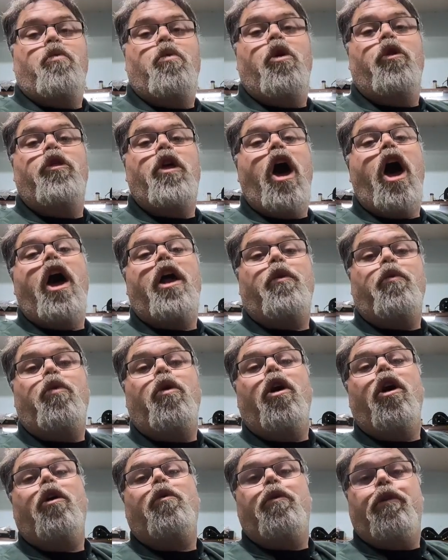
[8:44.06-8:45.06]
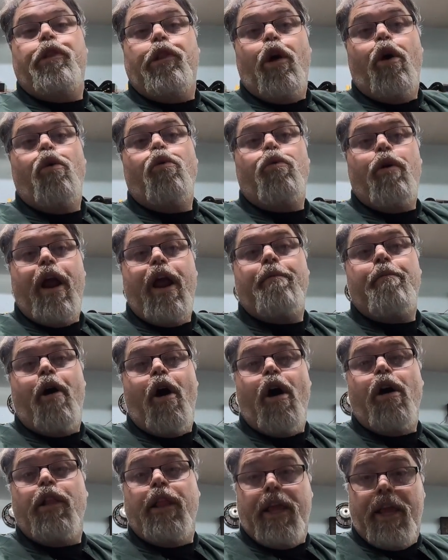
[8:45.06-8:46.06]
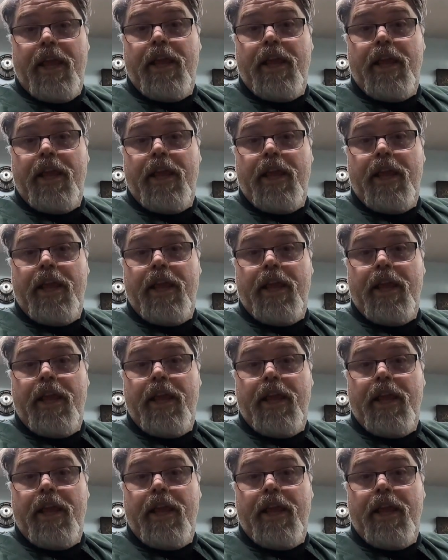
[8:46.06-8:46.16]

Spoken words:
will not work with low ram Holley